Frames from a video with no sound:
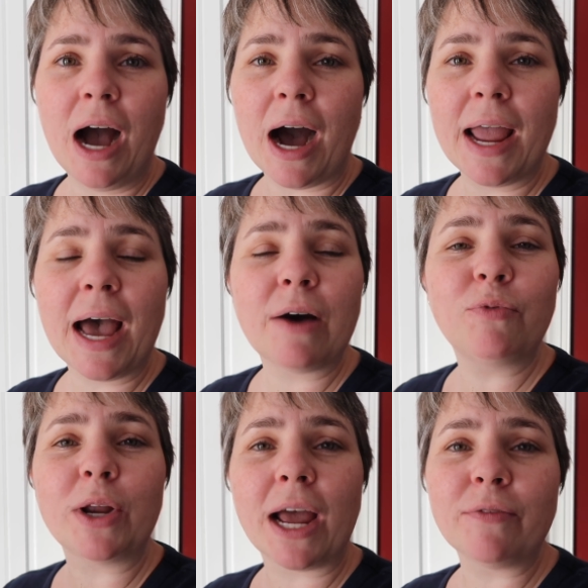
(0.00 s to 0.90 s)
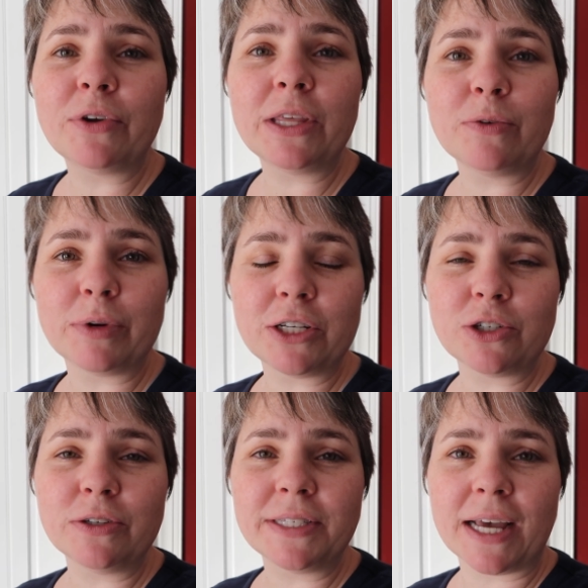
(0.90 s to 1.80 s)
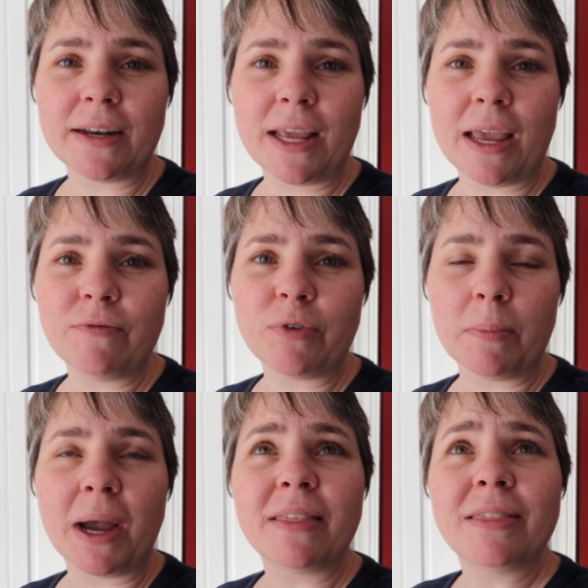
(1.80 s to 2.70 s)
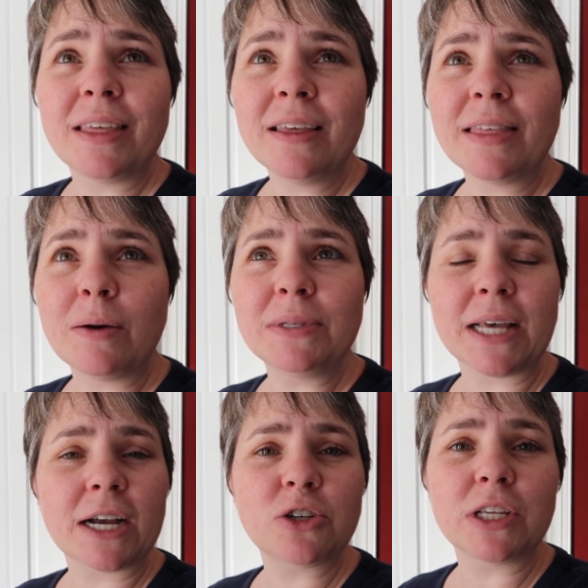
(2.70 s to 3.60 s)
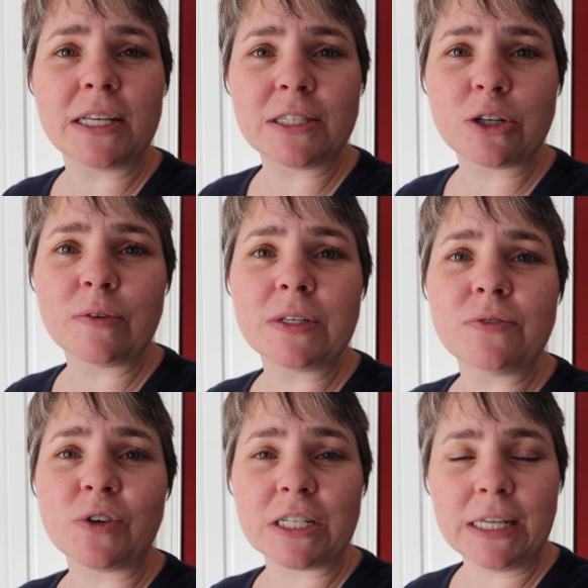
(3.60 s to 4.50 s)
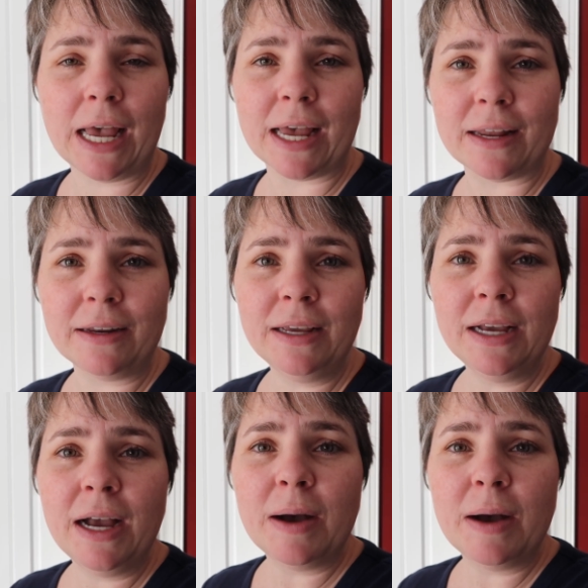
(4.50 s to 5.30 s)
I have whatever the original set came from. I think that was actually a service for 10.